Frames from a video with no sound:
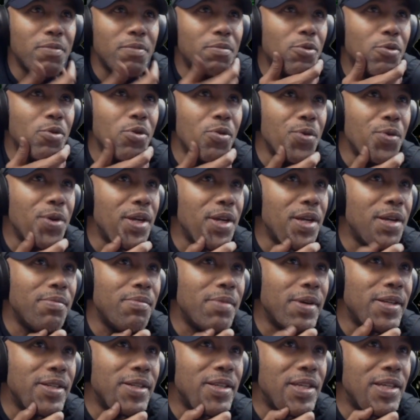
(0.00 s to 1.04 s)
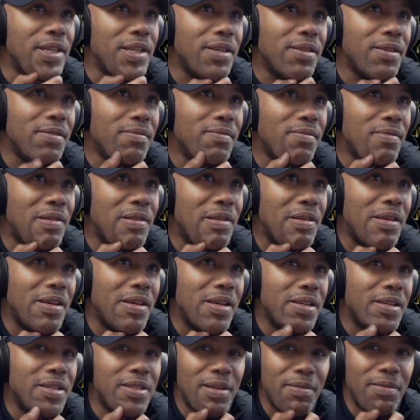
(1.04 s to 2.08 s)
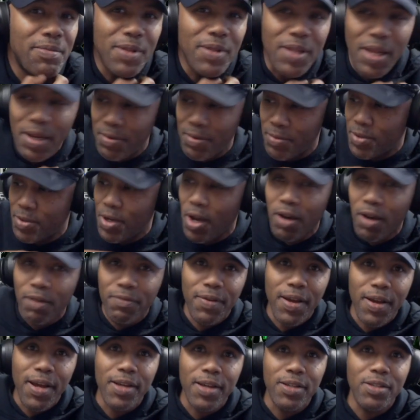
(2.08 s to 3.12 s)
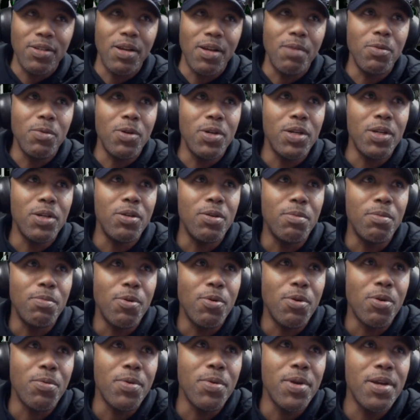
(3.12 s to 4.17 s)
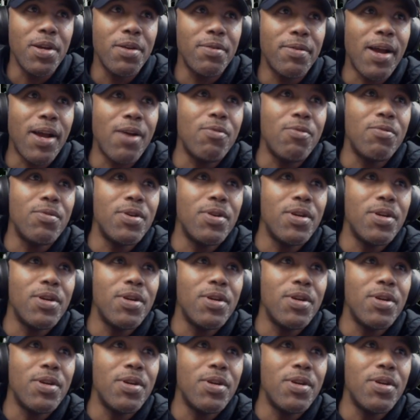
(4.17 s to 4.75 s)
Puerto Rican, Mexican, something. They talk fast, so I'm going to go the Puerto Rican route.